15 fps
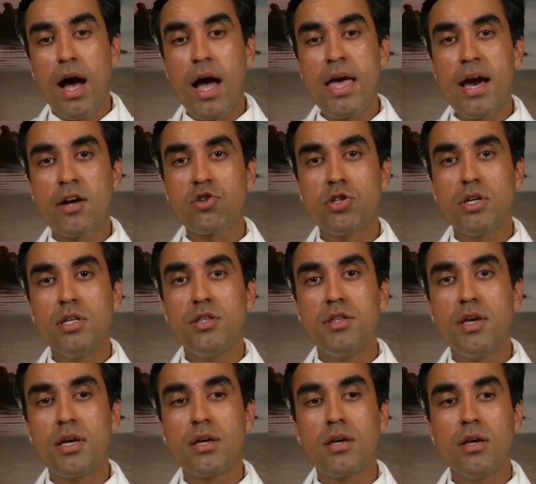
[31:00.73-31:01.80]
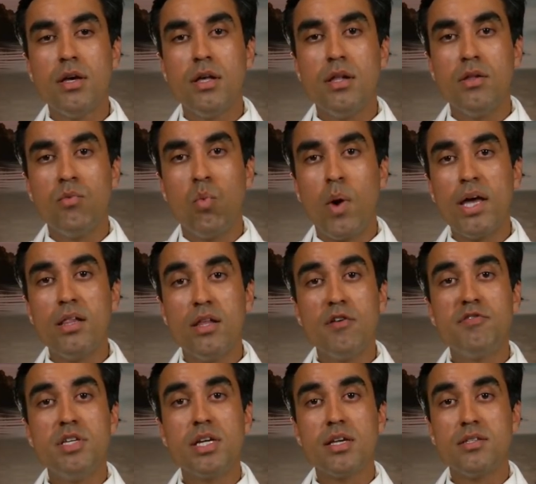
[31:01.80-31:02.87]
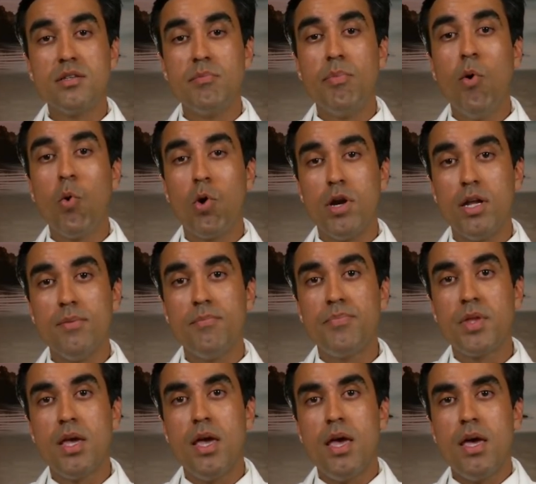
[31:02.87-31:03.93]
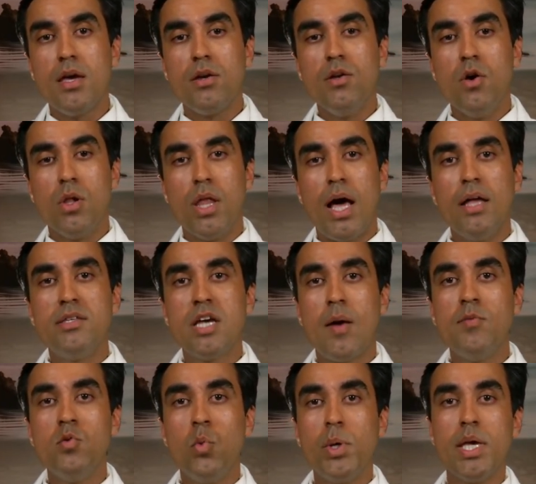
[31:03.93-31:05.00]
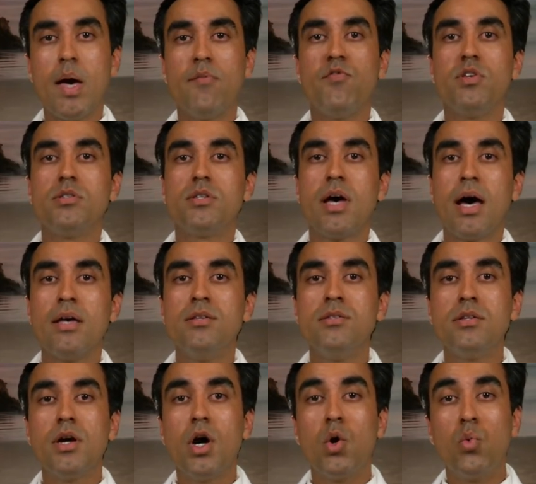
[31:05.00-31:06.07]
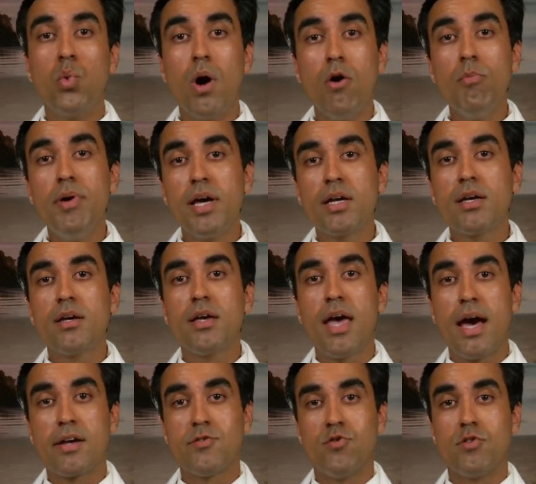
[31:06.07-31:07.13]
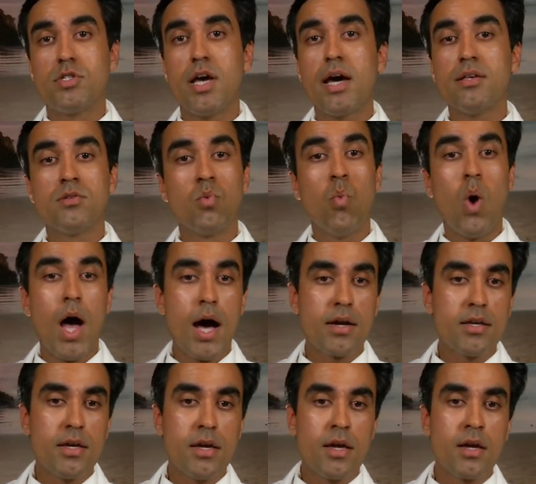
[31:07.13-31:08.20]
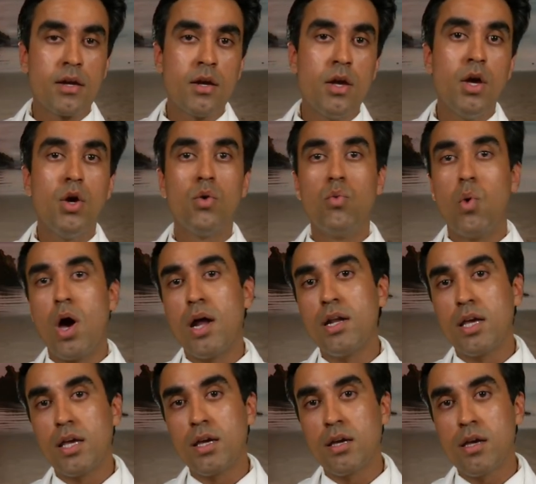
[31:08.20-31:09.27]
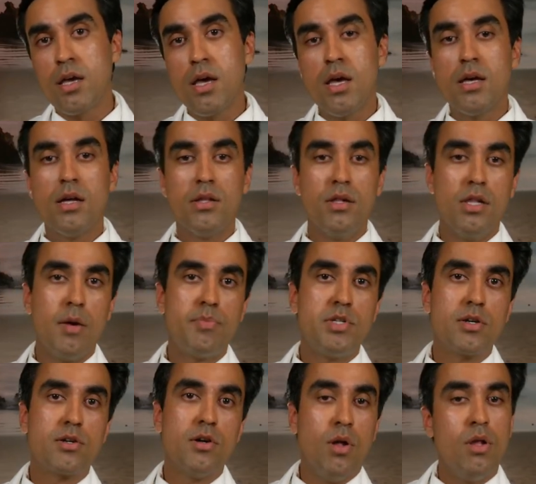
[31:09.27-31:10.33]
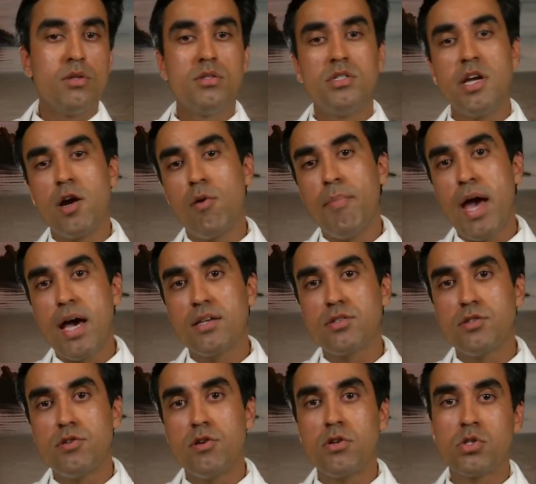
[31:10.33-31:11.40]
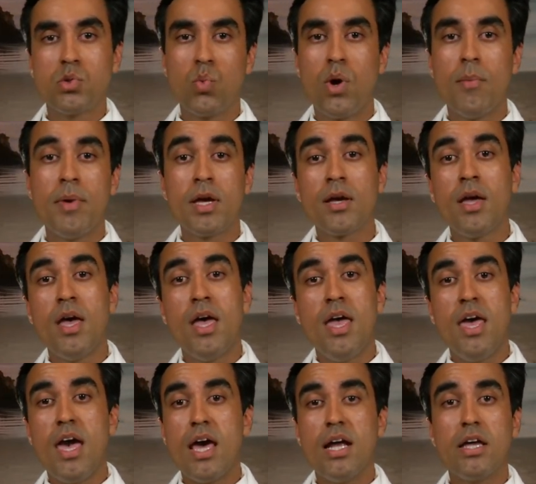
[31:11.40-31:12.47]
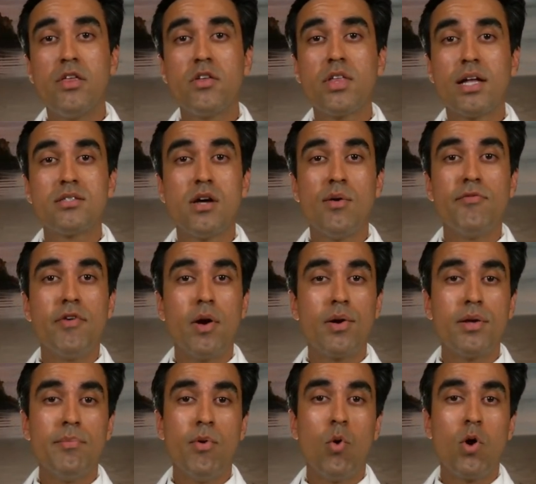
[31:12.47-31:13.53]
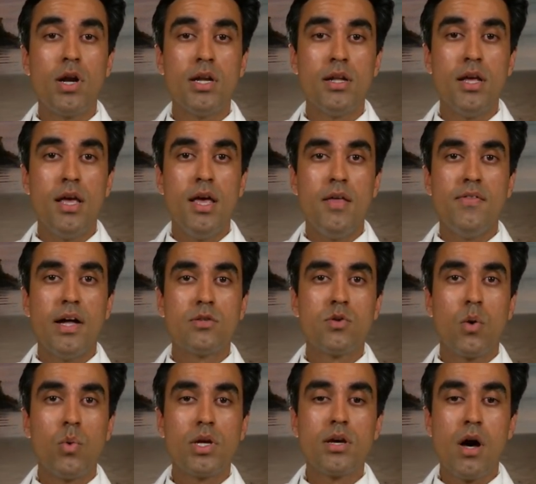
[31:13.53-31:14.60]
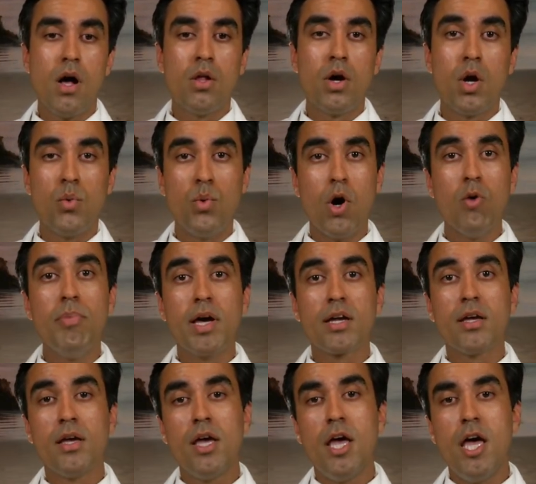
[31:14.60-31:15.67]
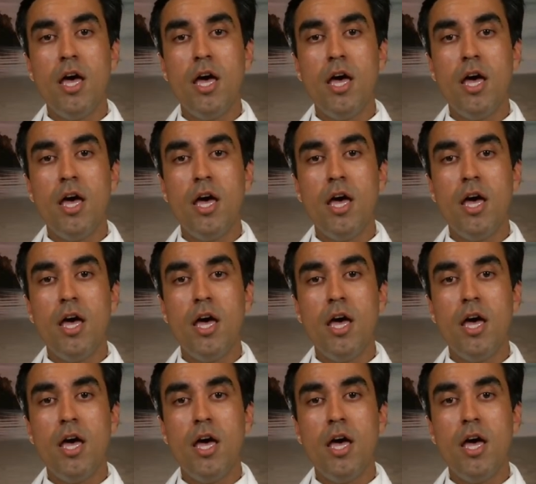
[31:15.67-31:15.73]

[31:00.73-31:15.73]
I actually think weightlifting is important you know, a lot of times we emphasize aerobic exercise, walking, running, elliptical, stairmaster, swimming, and I think that's all very important. That's what we call aerobic.